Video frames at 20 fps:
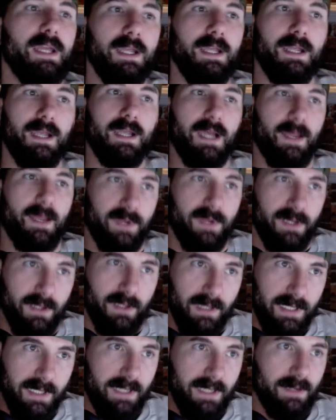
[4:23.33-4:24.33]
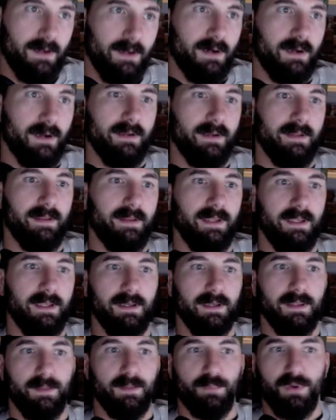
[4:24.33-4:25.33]
I'm going to lean on
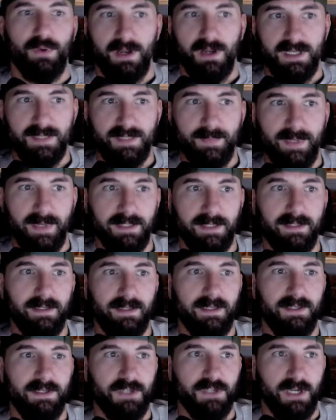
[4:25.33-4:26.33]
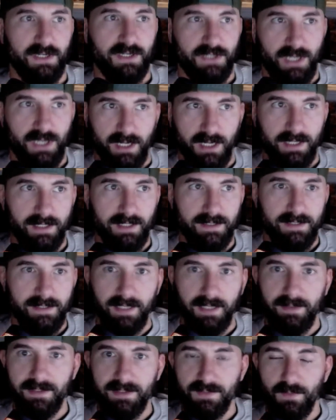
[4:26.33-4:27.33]
the prospect in Josh Hokit to
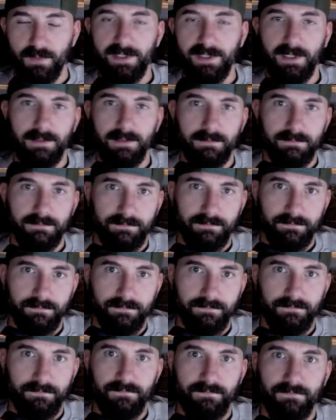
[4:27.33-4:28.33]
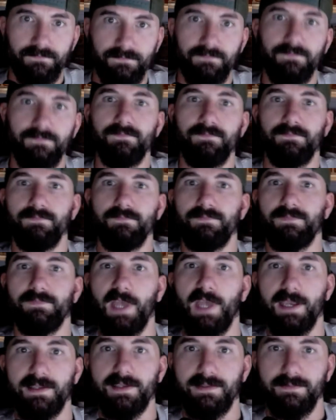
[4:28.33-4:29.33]
get this one done.
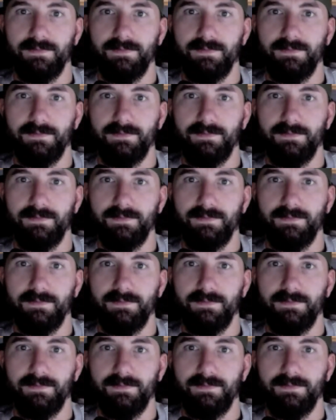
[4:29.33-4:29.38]
Thanks.